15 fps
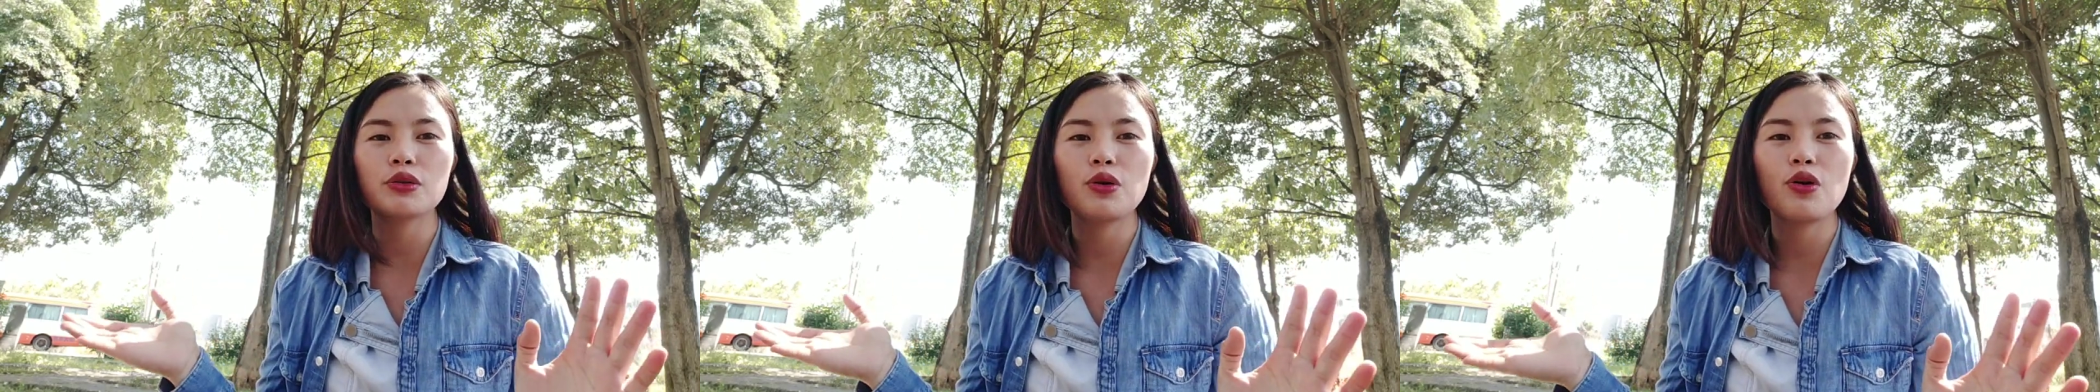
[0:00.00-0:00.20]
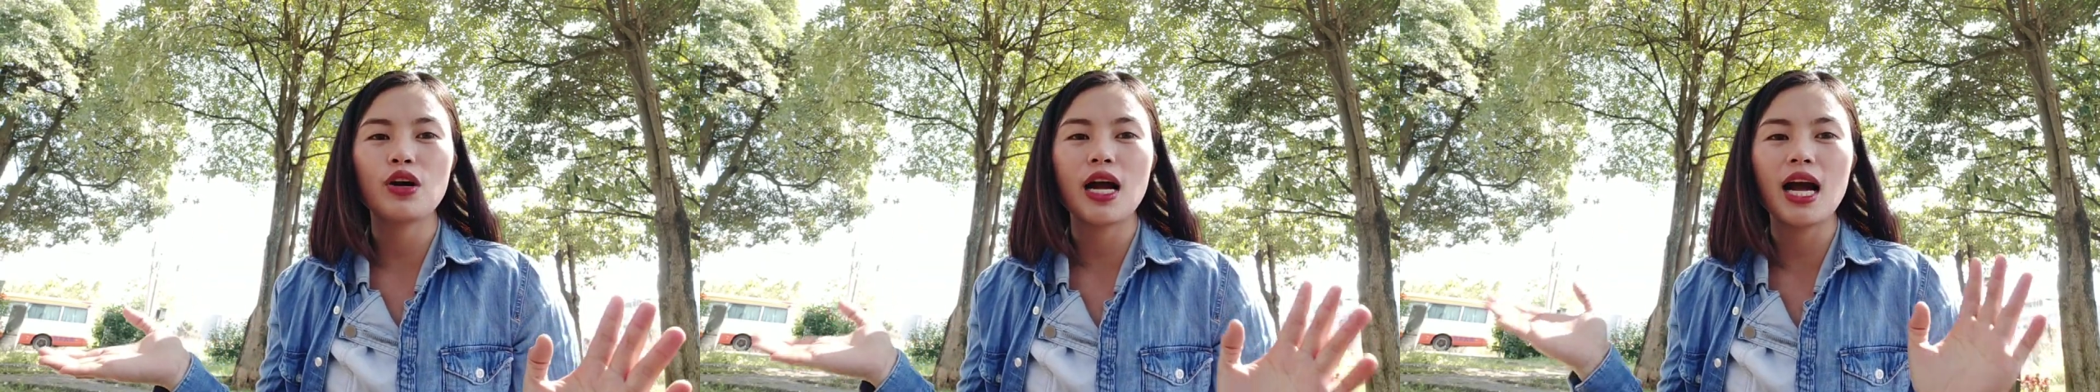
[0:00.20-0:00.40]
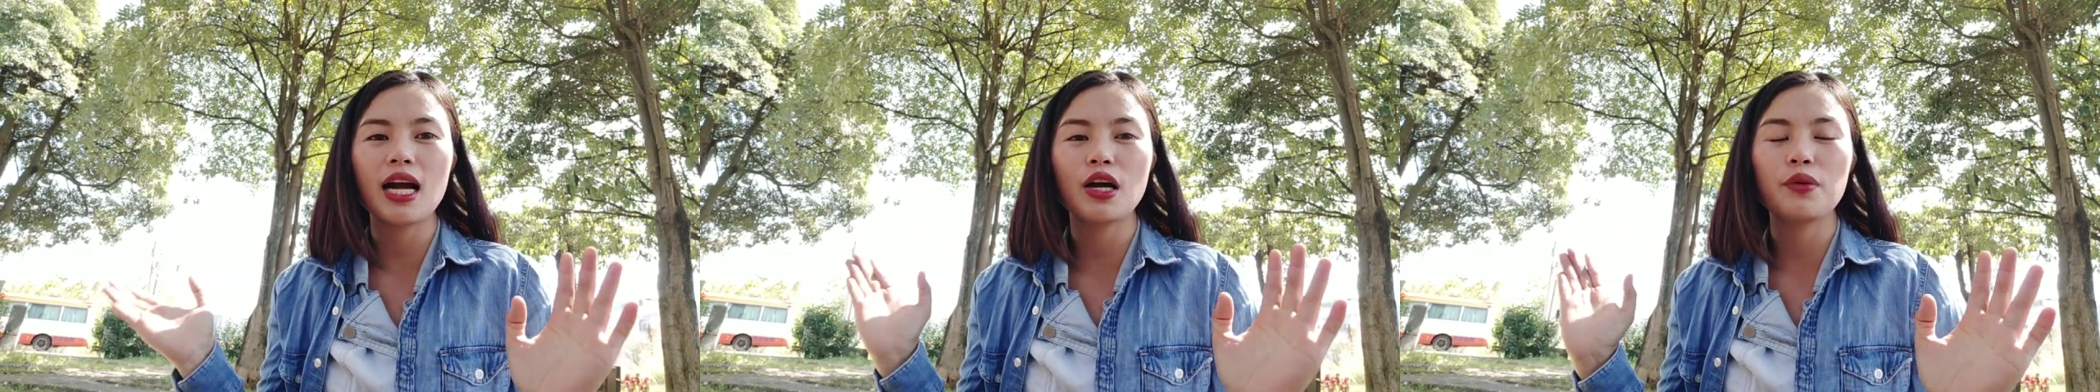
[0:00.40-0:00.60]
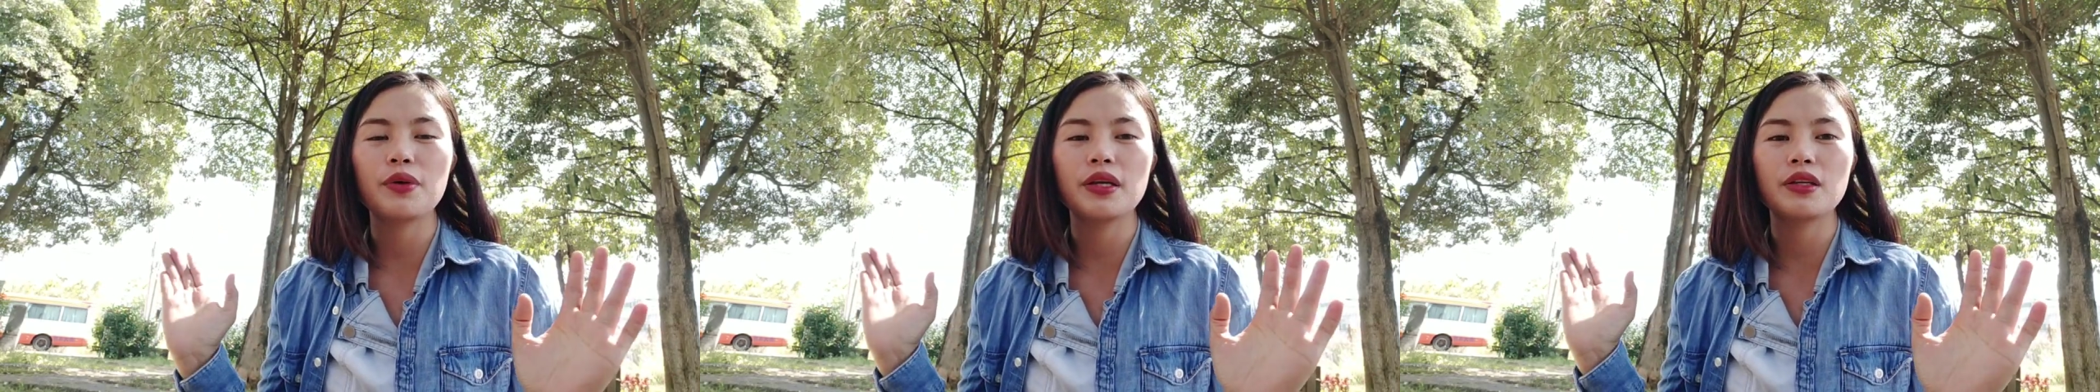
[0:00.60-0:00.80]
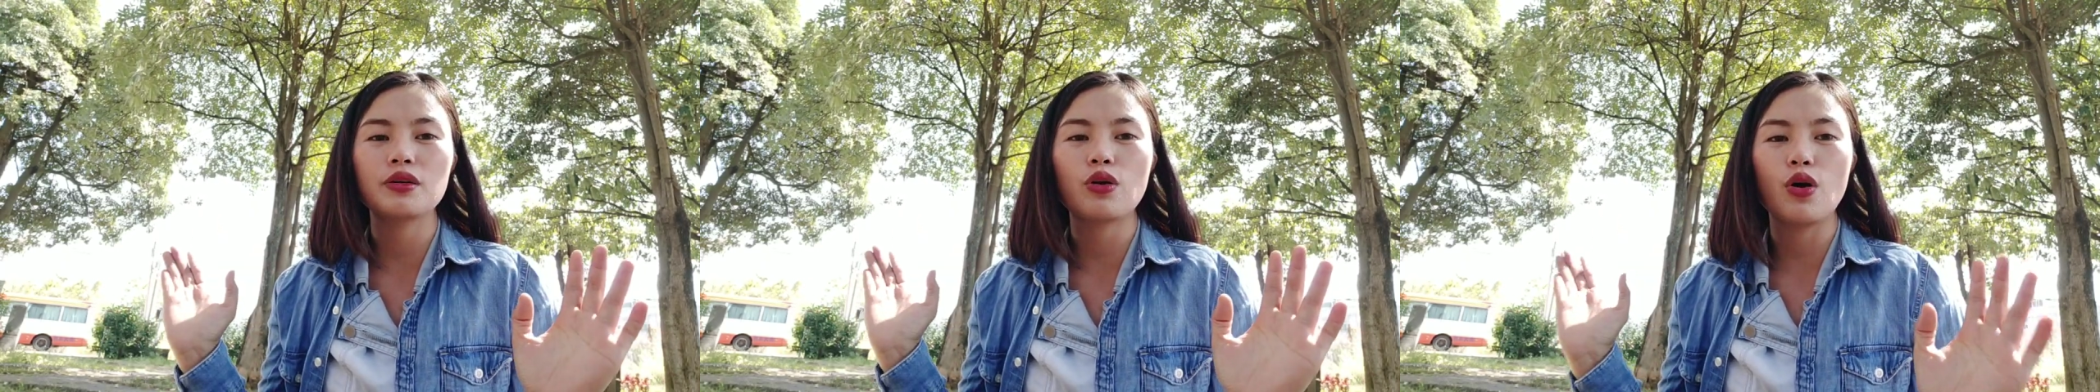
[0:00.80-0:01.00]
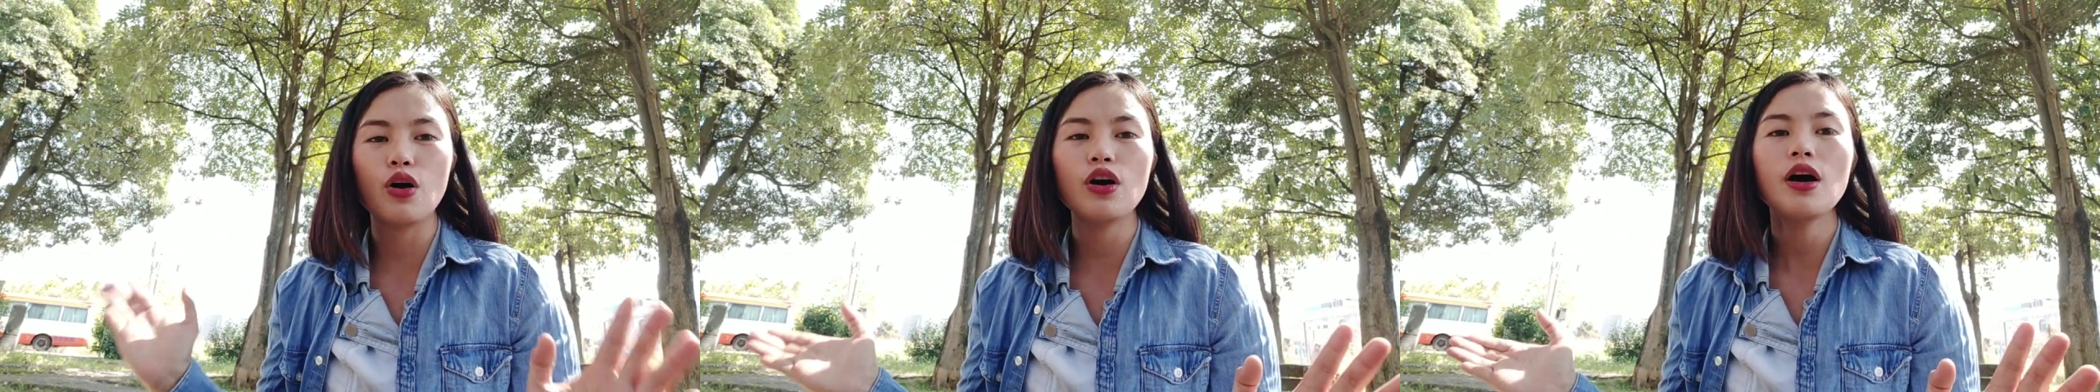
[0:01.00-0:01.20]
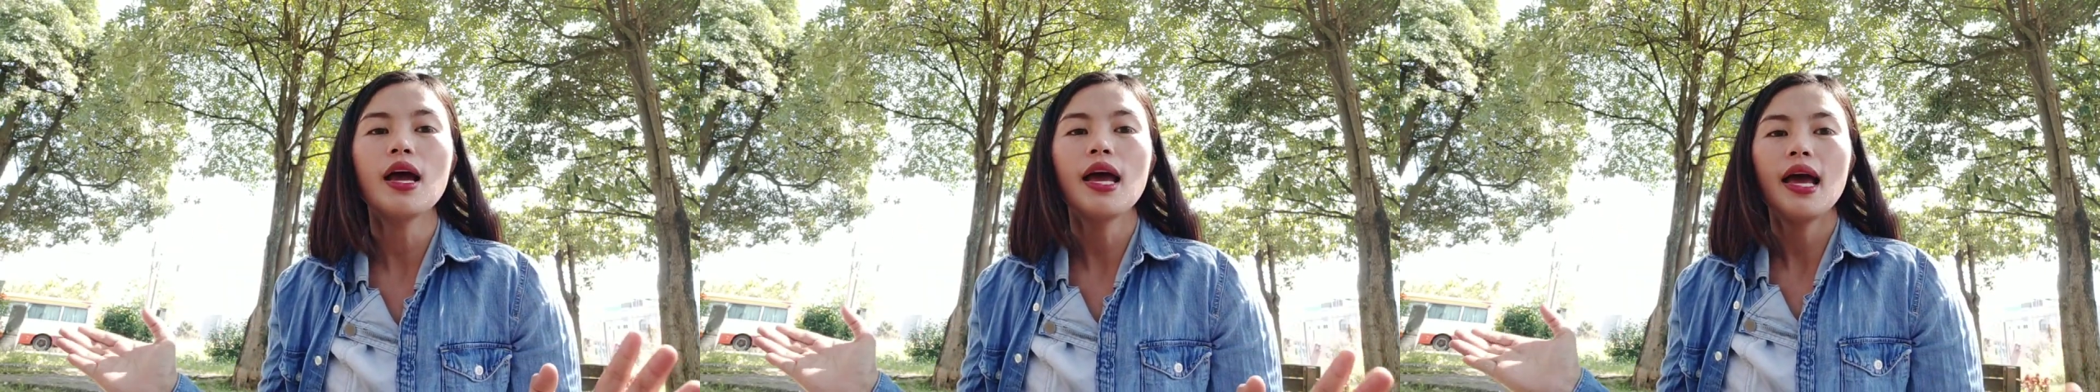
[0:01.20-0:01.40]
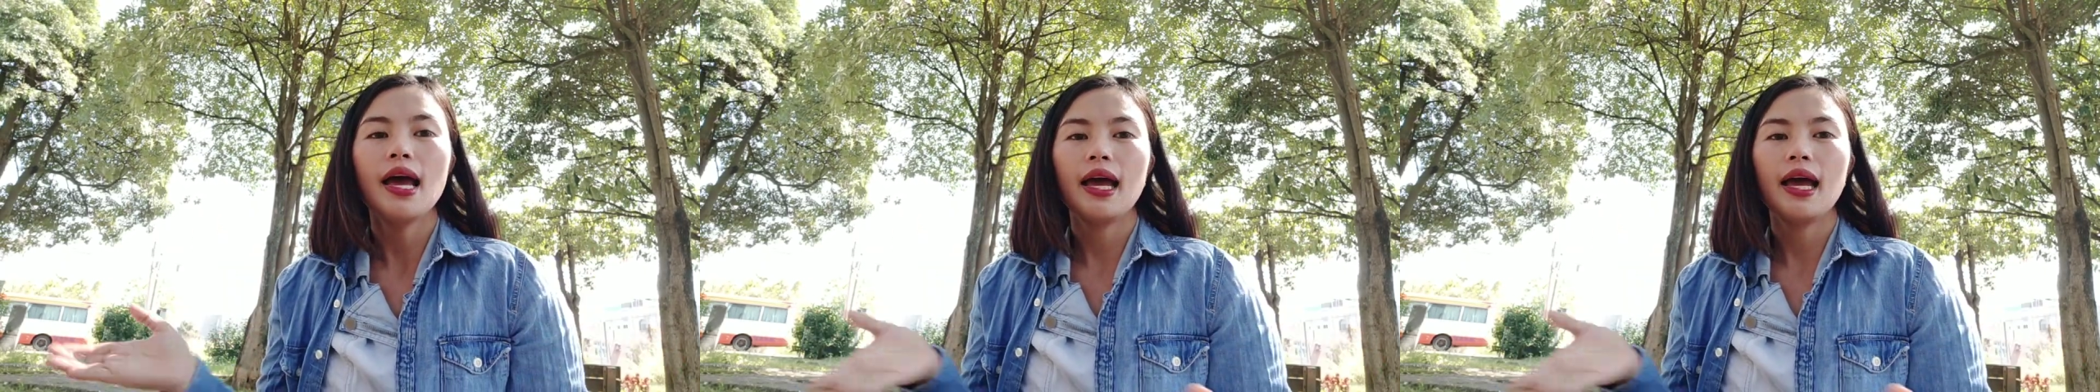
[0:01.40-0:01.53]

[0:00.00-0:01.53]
tong gagawin ko.